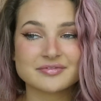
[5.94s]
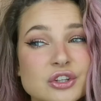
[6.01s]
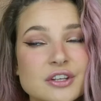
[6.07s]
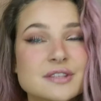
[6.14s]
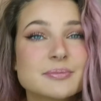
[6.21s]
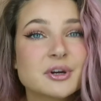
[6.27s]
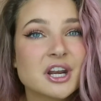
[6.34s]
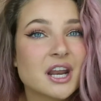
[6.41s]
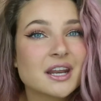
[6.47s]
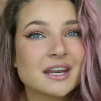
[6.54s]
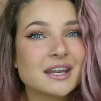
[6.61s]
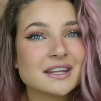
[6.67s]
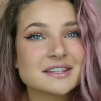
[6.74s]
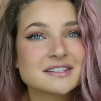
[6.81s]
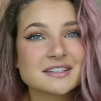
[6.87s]
Let's pretend I
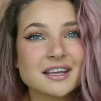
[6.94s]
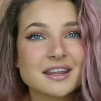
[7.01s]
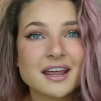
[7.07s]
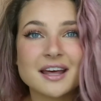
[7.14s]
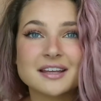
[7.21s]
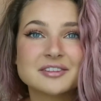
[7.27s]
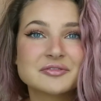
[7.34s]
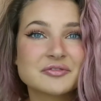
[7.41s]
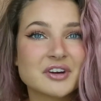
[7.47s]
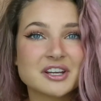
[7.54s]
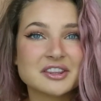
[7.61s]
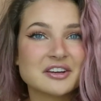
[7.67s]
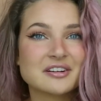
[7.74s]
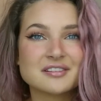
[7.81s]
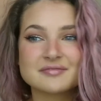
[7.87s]
didn't say that
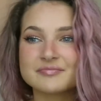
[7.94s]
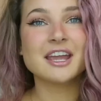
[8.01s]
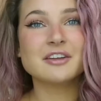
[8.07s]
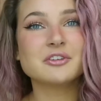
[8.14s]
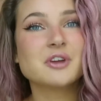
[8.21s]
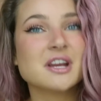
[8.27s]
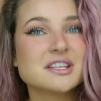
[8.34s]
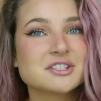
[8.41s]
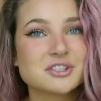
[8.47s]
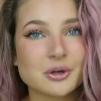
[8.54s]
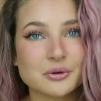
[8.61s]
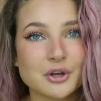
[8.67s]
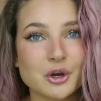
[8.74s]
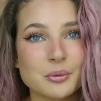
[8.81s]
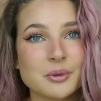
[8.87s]
right there. If you guys
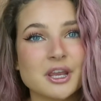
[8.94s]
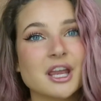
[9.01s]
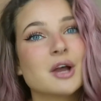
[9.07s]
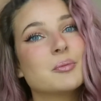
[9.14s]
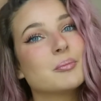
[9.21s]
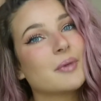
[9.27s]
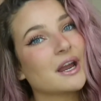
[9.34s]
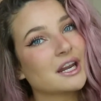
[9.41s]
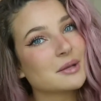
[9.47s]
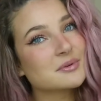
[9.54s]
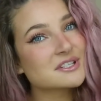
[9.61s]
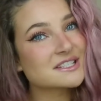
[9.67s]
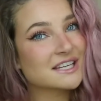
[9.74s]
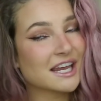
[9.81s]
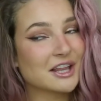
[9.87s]
don't know me, my name
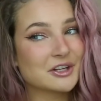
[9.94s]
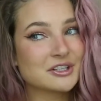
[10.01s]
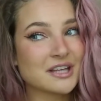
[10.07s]
is Taylor